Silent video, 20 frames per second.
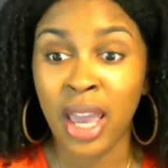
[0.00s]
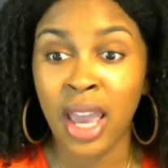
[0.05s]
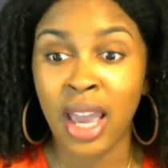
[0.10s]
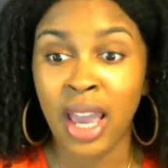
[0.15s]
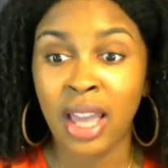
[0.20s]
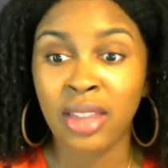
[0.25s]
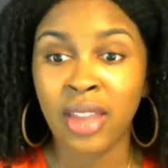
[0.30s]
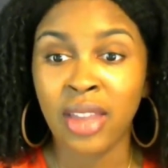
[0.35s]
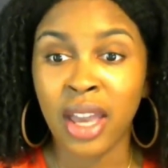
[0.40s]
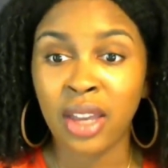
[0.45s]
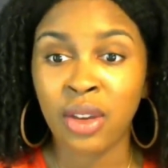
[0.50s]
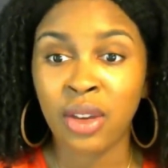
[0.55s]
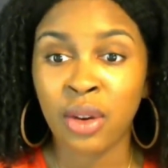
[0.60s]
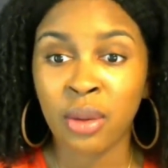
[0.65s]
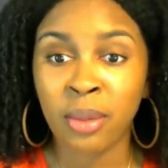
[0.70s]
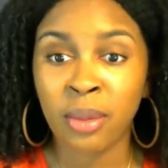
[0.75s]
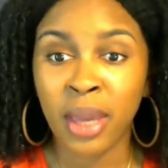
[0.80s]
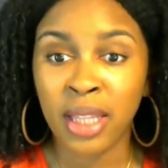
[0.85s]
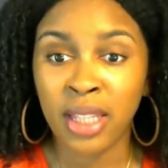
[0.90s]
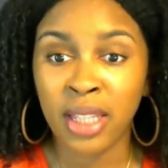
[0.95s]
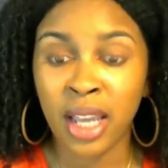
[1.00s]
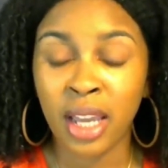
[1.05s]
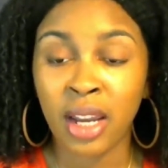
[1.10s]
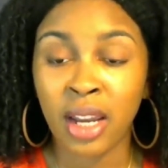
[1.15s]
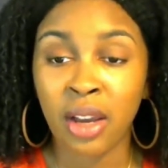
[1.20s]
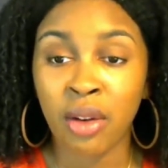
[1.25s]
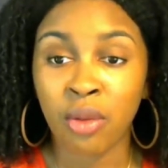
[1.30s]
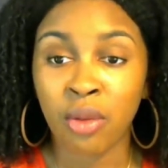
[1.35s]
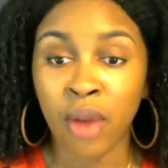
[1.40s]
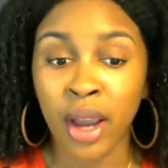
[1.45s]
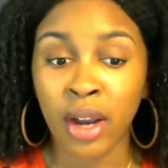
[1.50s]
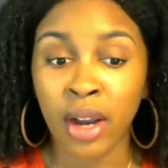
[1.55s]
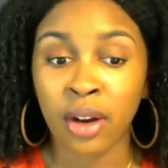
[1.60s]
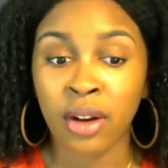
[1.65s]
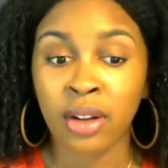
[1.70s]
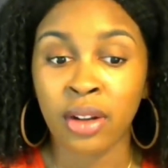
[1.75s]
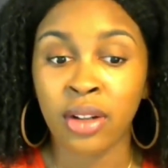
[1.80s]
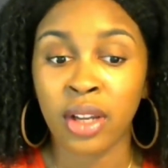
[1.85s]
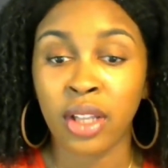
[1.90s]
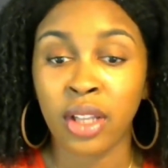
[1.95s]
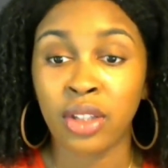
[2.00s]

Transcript: and that you're maintaining a record